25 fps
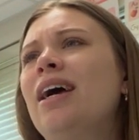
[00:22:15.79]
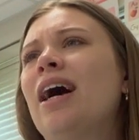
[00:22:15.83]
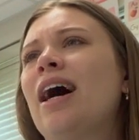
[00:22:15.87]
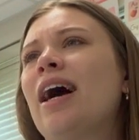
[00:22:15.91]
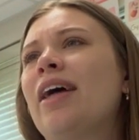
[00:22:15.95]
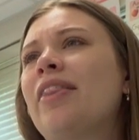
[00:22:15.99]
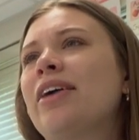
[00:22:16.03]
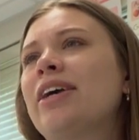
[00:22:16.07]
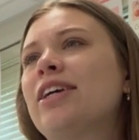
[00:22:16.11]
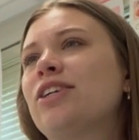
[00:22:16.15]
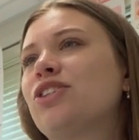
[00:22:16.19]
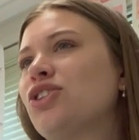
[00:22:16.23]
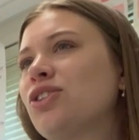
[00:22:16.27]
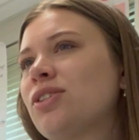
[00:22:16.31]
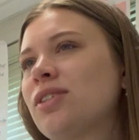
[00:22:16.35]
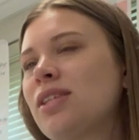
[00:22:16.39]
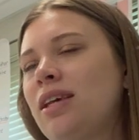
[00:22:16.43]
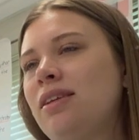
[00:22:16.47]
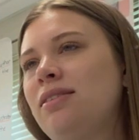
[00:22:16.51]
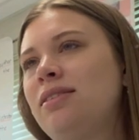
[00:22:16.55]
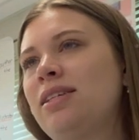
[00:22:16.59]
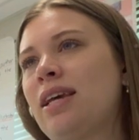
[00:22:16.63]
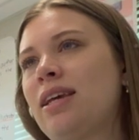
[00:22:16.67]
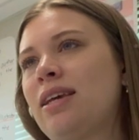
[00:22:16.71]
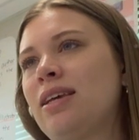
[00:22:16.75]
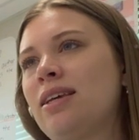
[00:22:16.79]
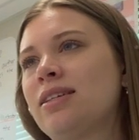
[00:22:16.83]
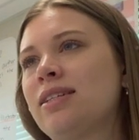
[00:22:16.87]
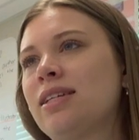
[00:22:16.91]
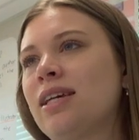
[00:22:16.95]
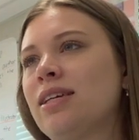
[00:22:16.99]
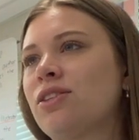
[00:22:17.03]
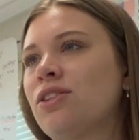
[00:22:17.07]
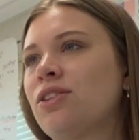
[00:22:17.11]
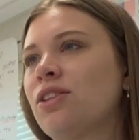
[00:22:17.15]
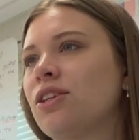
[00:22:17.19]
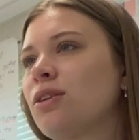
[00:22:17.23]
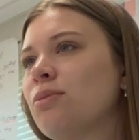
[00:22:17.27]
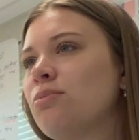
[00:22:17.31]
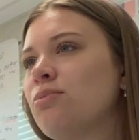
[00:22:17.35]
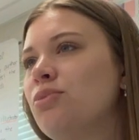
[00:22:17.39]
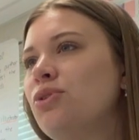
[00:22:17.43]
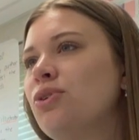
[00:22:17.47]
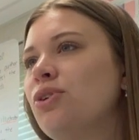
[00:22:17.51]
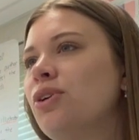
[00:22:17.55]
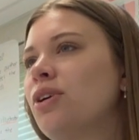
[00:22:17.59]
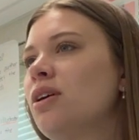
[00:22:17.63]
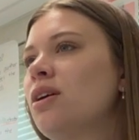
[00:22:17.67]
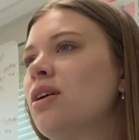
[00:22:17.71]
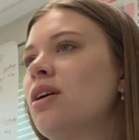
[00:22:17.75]
I think it's just like taking a test on the
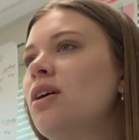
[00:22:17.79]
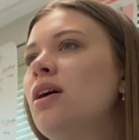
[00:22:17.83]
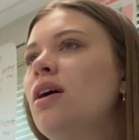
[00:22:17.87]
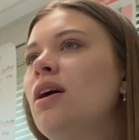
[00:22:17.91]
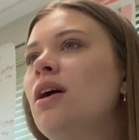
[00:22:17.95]
computer.